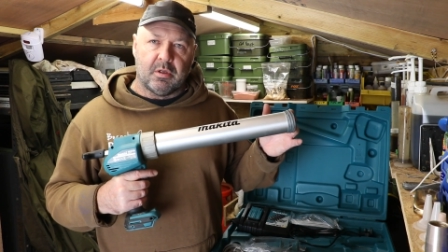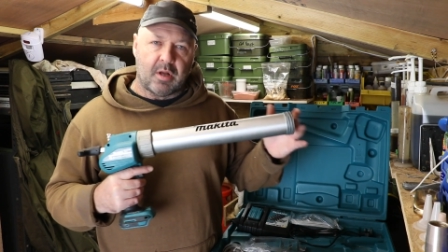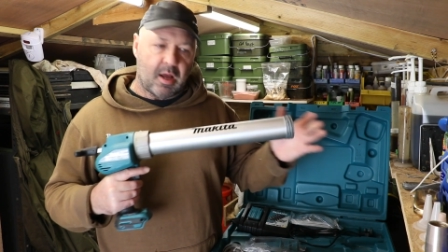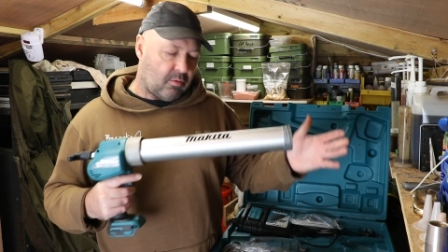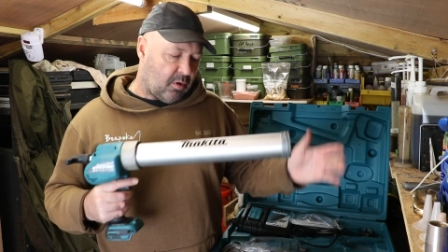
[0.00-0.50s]

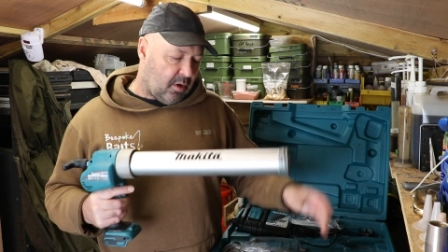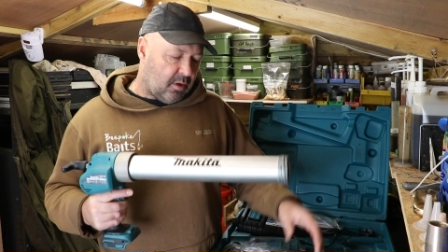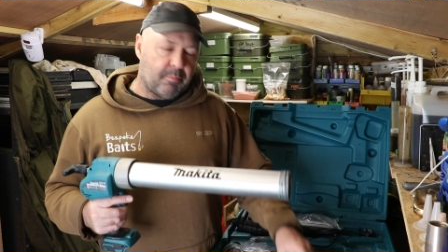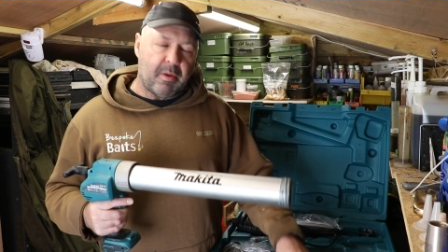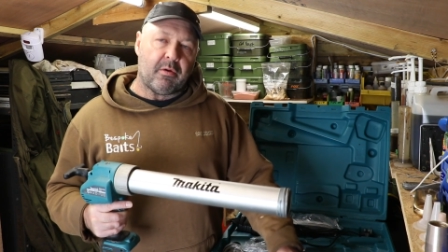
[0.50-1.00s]
Now
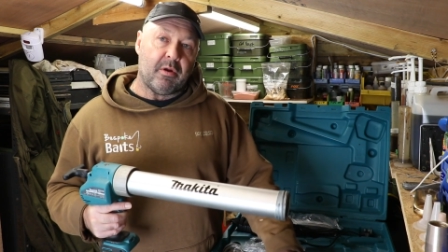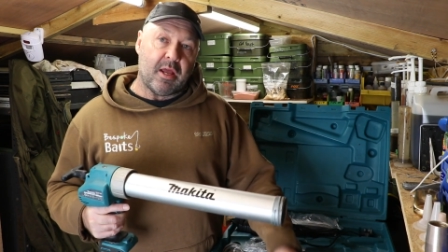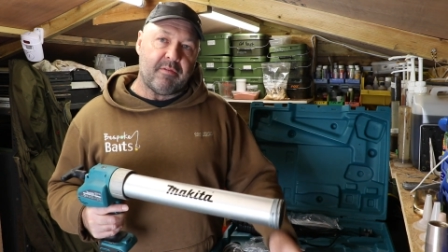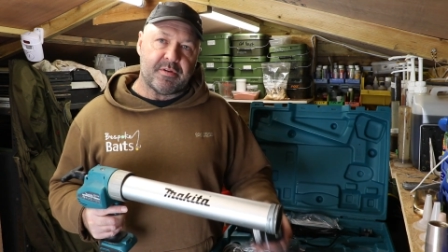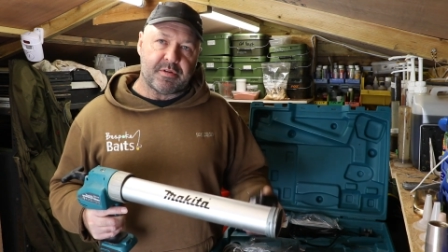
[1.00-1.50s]
the battery
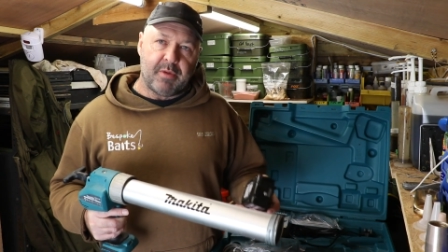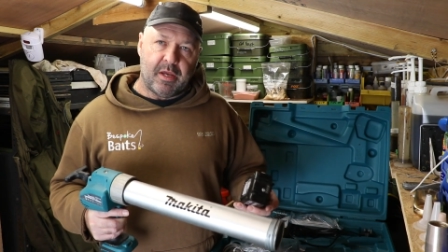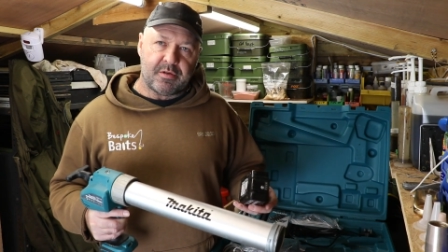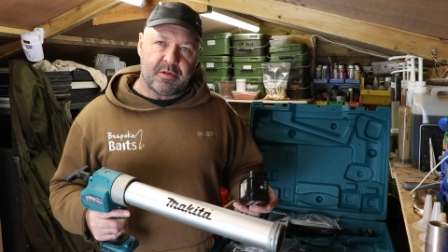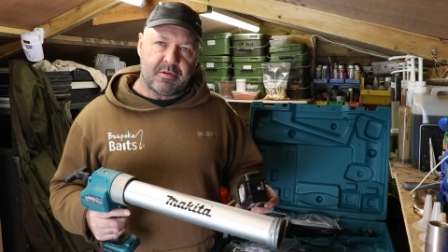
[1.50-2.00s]
life is
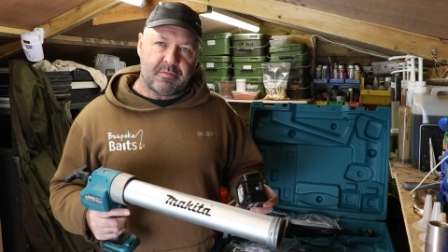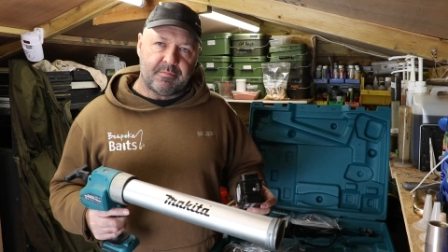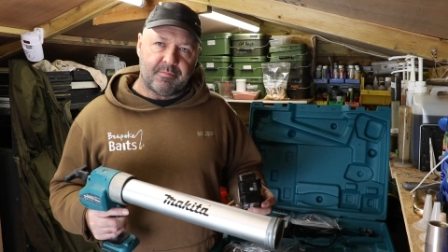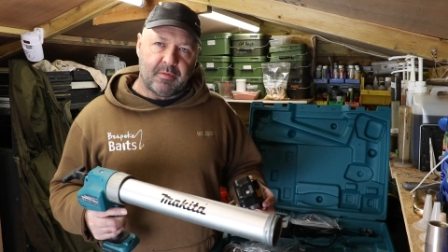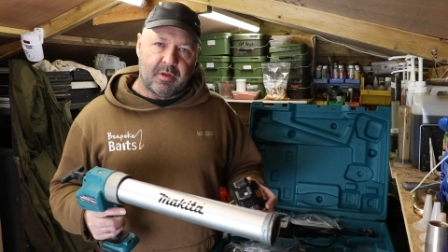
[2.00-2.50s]
amazing.
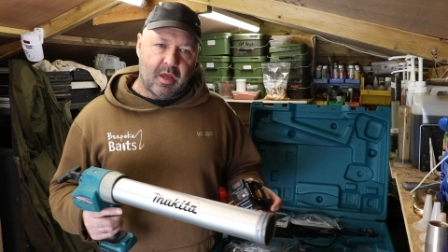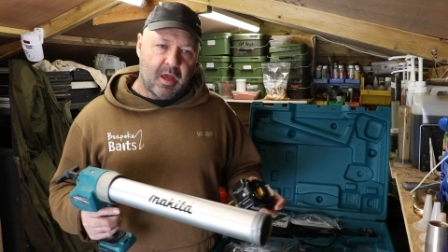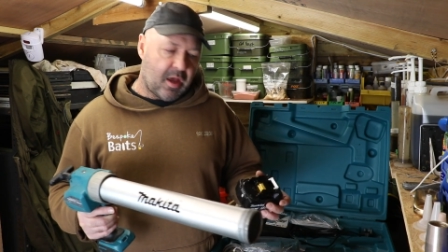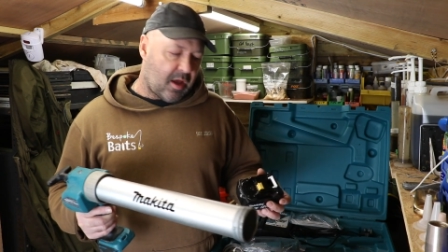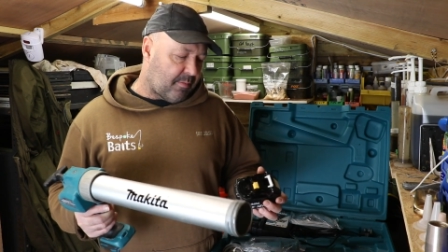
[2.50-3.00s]

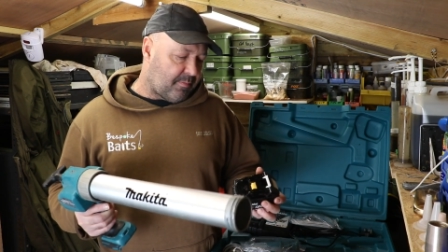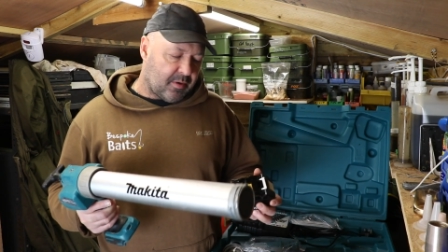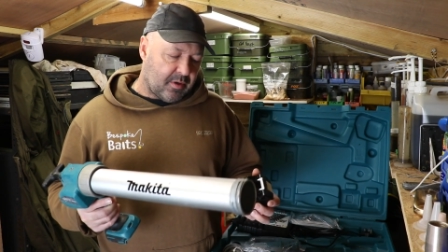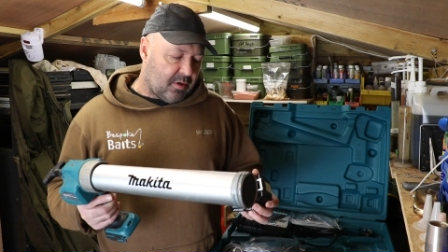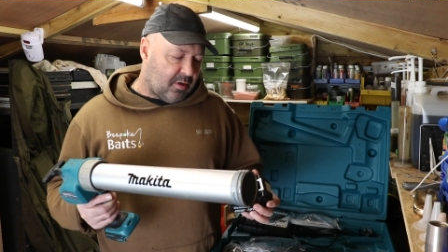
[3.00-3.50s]

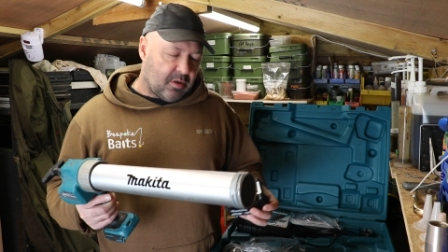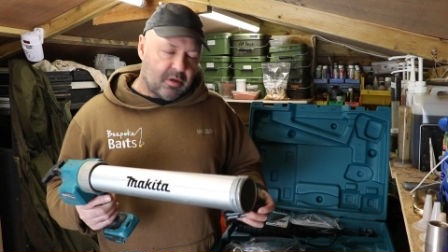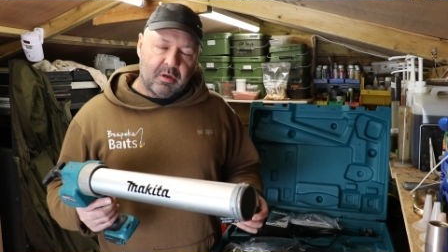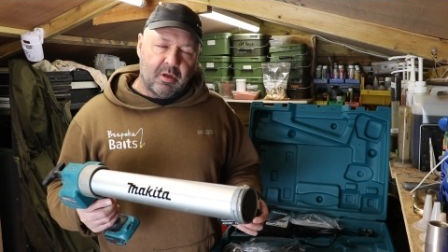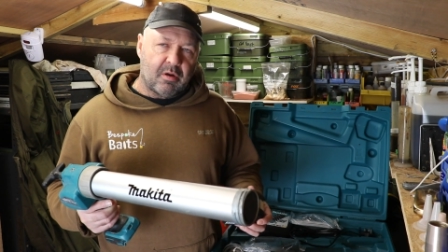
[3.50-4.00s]

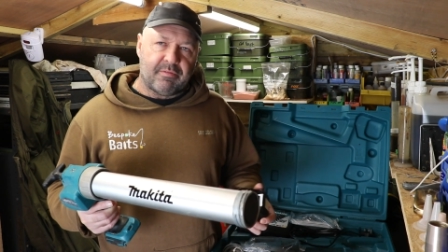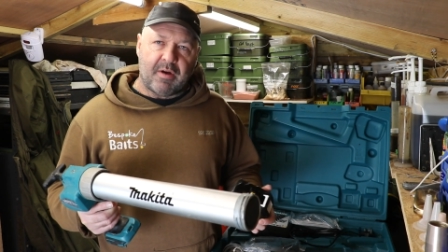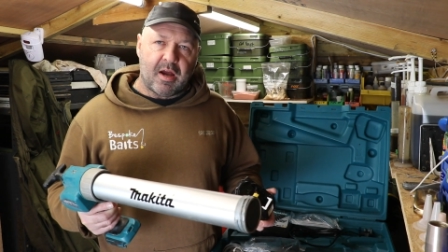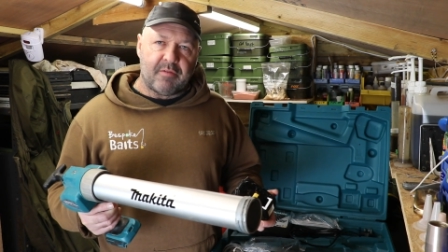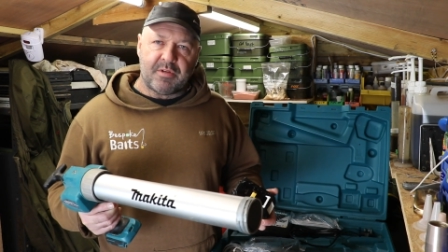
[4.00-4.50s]
You know,
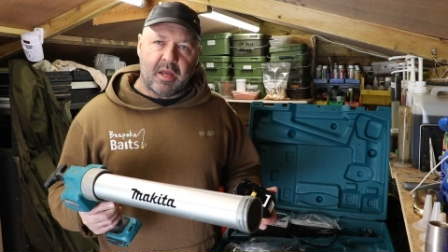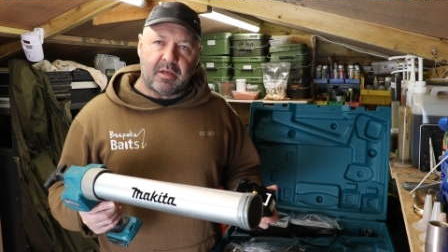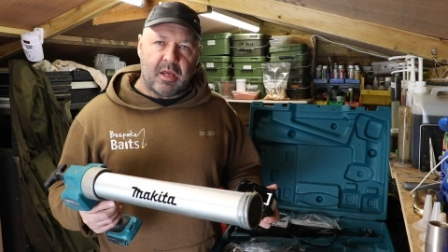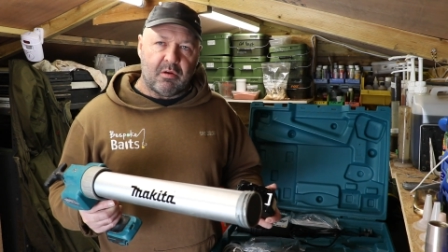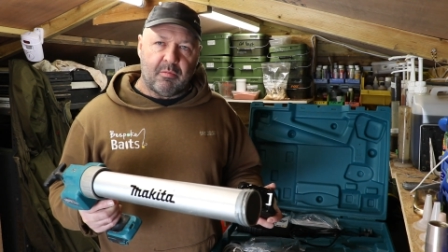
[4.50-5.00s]
5-10
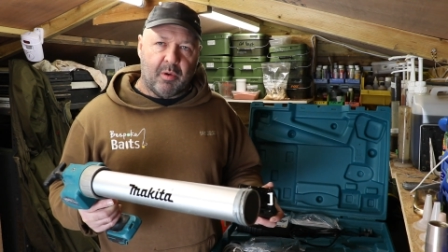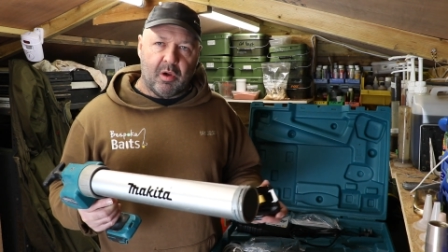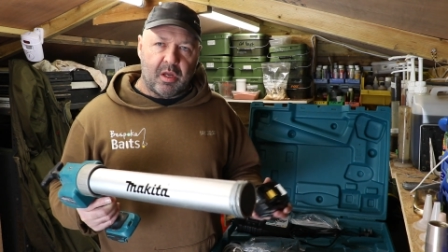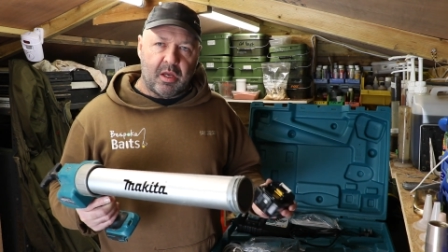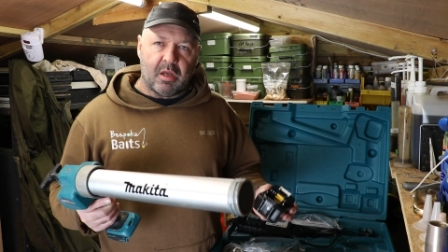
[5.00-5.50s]
kilo
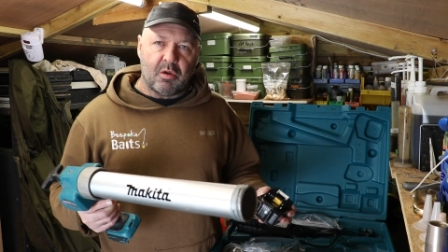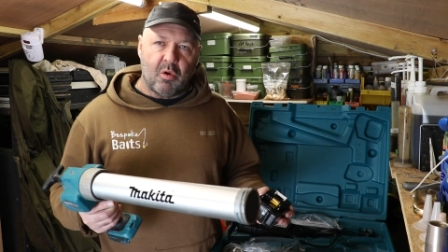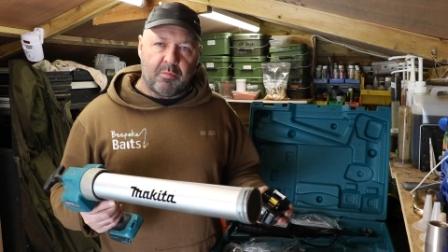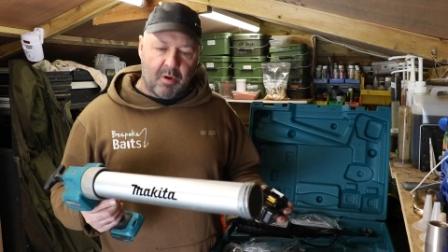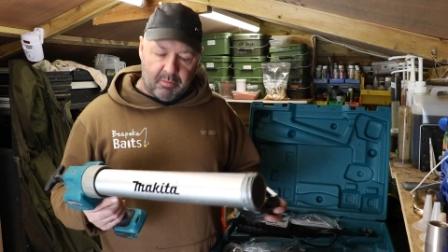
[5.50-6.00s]
Boilie,
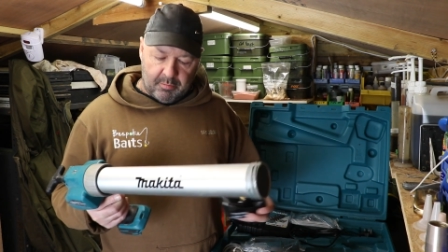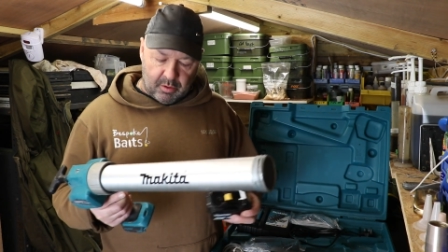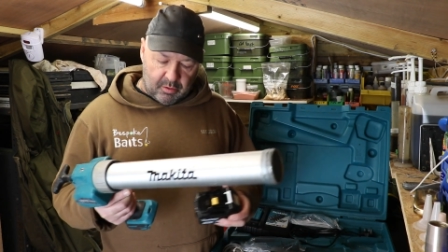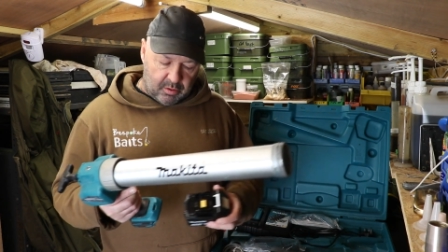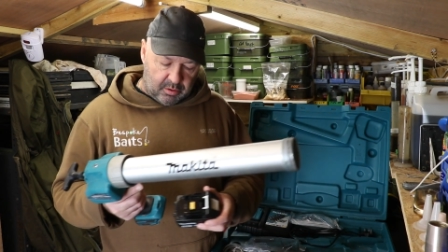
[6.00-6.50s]
no problem at
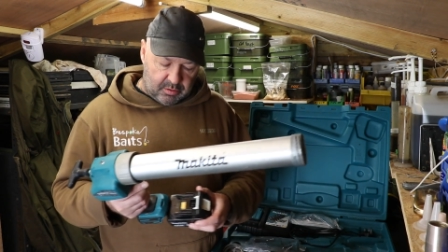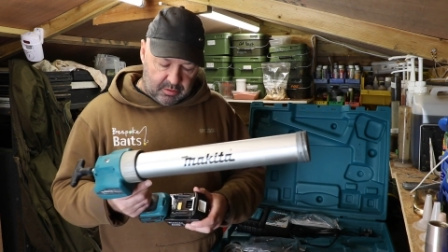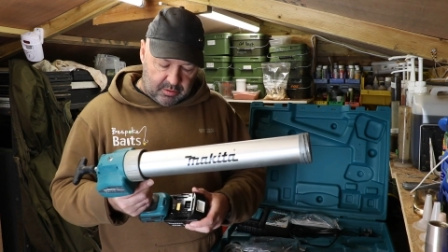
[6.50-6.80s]
all.